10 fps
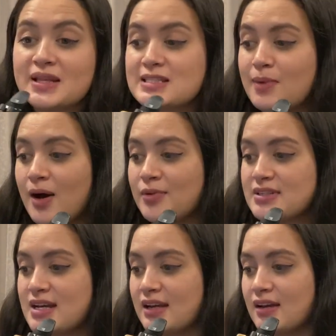Smart
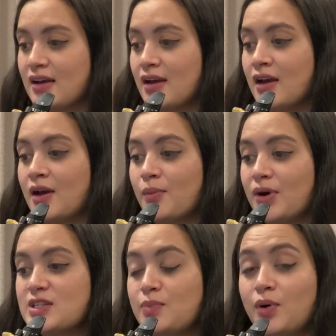music,
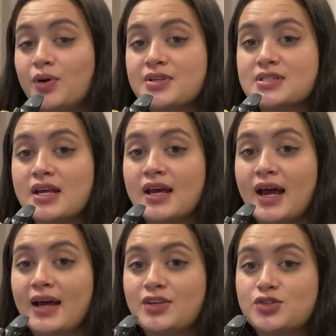press pause
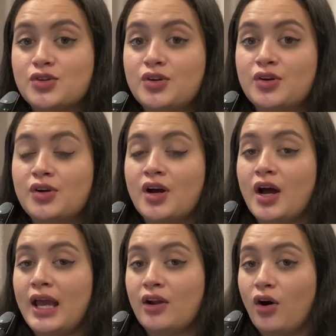and do
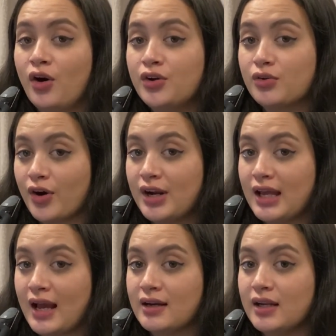it on your own
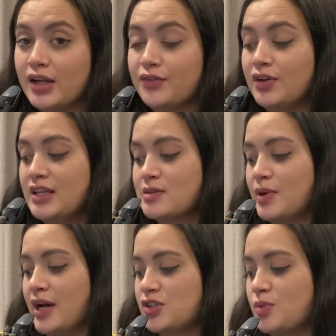again if you need some
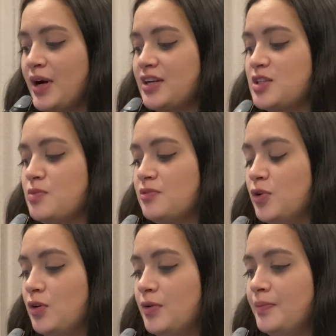extra practice before.